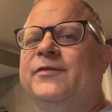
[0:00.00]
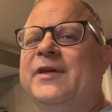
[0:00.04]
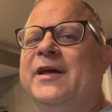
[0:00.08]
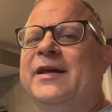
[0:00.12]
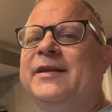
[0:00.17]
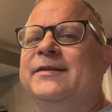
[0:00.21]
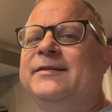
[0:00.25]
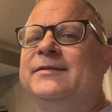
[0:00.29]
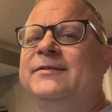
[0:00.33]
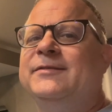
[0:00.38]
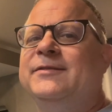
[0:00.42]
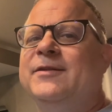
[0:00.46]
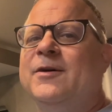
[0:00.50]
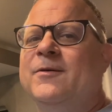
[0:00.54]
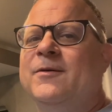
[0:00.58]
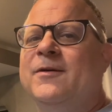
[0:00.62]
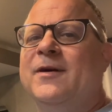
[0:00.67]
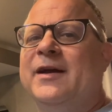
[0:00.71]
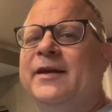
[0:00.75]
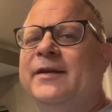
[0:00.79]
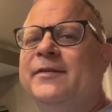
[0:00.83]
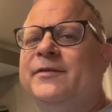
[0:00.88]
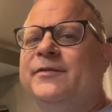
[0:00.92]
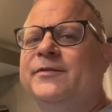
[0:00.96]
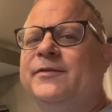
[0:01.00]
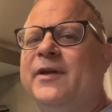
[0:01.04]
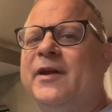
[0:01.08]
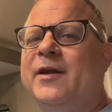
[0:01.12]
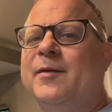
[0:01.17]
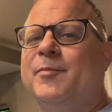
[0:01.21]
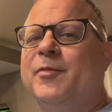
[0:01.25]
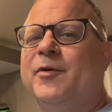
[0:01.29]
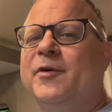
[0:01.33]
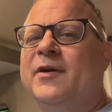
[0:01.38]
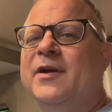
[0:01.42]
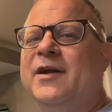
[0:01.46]
that I don't like in this
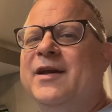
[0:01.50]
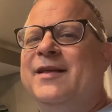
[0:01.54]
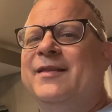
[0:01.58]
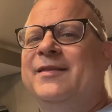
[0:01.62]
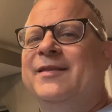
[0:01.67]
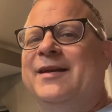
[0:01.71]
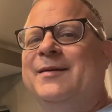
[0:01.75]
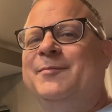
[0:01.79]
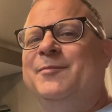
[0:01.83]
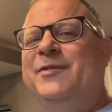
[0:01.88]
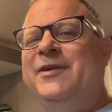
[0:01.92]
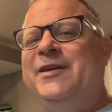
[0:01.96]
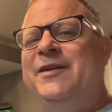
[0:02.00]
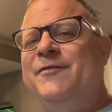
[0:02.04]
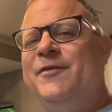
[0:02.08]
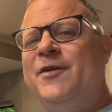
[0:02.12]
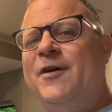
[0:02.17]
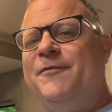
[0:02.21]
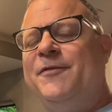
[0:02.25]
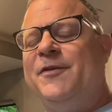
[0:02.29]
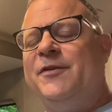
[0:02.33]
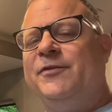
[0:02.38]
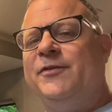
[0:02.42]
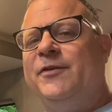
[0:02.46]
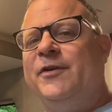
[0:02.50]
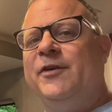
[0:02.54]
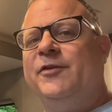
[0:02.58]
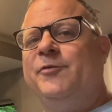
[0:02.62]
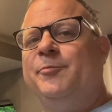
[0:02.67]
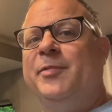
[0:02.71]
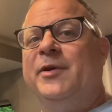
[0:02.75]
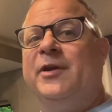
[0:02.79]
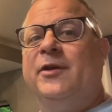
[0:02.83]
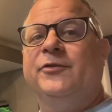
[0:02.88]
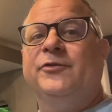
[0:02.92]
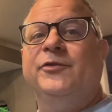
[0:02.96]
camper that I'm leaving off this
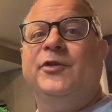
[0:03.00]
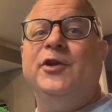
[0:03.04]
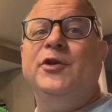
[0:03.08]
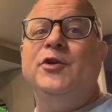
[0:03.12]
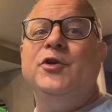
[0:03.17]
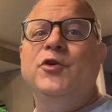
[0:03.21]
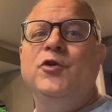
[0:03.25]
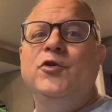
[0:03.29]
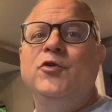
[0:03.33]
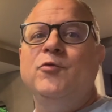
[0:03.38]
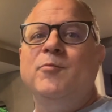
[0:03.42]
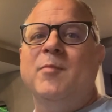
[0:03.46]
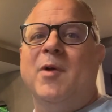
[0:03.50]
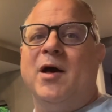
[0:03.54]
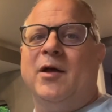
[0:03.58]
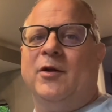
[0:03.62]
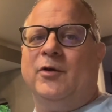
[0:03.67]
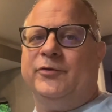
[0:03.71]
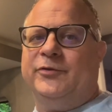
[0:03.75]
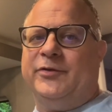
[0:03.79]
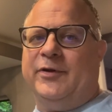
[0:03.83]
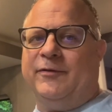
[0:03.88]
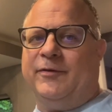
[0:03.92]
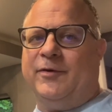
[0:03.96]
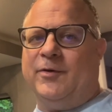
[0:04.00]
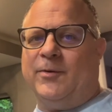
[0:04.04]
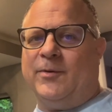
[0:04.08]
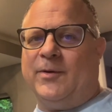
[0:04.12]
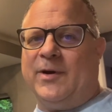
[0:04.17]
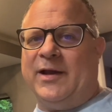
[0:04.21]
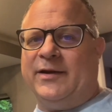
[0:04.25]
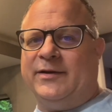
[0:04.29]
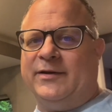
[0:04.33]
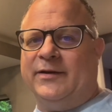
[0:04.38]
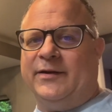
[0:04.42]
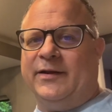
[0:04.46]
list because the new models have
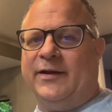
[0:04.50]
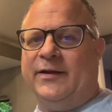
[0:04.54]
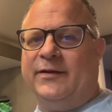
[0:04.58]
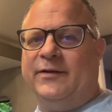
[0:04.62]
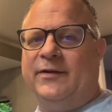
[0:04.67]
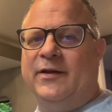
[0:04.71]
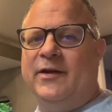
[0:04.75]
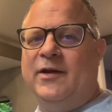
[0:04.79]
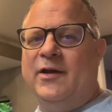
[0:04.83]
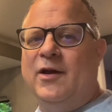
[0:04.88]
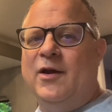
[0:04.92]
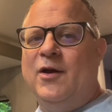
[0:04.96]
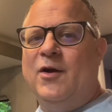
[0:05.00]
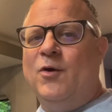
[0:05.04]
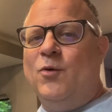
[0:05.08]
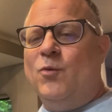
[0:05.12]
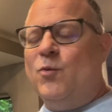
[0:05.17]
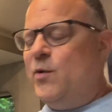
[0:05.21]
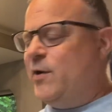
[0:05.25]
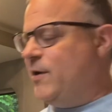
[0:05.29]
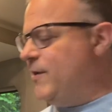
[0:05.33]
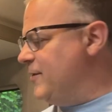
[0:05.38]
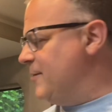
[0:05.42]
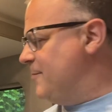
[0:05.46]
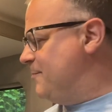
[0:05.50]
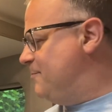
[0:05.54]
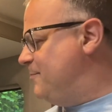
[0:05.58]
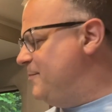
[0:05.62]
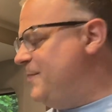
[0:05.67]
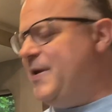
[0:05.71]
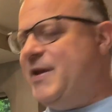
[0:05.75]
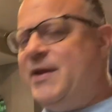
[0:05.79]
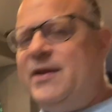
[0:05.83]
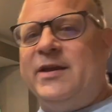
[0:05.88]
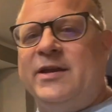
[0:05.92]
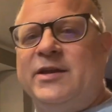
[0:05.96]
corrected it. One of the
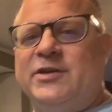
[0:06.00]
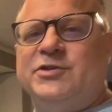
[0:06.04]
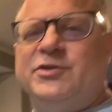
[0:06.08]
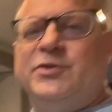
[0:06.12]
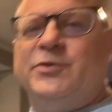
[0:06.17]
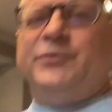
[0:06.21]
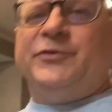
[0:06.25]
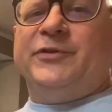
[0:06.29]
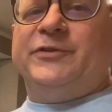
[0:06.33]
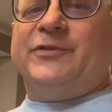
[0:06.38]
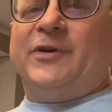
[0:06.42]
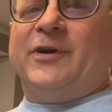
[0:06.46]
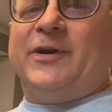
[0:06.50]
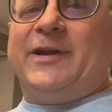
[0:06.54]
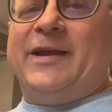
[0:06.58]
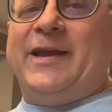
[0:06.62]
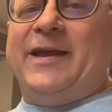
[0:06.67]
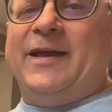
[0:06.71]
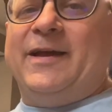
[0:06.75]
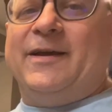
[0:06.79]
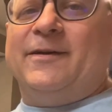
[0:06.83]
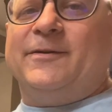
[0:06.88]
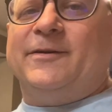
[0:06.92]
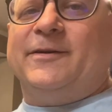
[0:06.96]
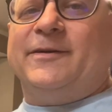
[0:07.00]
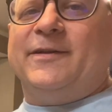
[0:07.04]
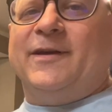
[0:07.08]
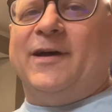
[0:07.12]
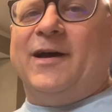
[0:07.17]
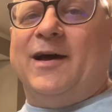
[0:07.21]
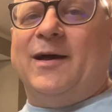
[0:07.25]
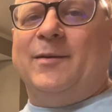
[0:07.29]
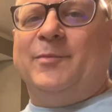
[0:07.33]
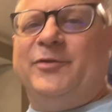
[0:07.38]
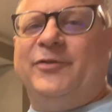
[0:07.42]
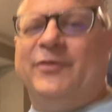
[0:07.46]
big issues is our
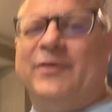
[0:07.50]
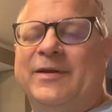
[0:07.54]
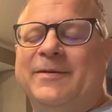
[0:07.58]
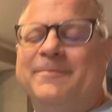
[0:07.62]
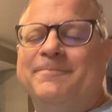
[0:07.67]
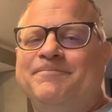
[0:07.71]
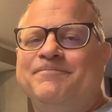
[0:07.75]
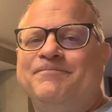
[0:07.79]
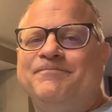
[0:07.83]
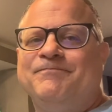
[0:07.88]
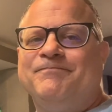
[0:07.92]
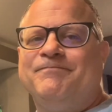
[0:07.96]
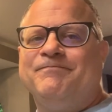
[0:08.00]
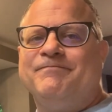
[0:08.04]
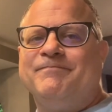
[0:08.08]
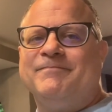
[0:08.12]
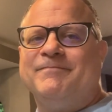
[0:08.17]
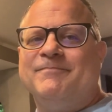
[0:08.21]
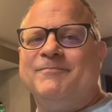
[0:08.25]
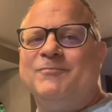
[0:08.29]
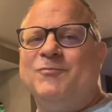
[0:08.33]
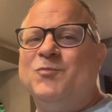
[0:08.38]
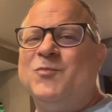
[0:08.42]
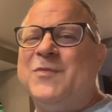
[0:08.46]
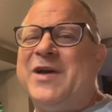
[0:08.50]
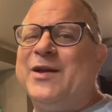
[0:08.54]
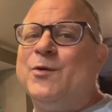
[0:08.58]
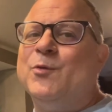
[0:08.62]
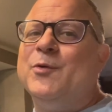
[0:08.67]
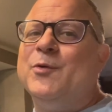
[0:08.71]
countertops. Like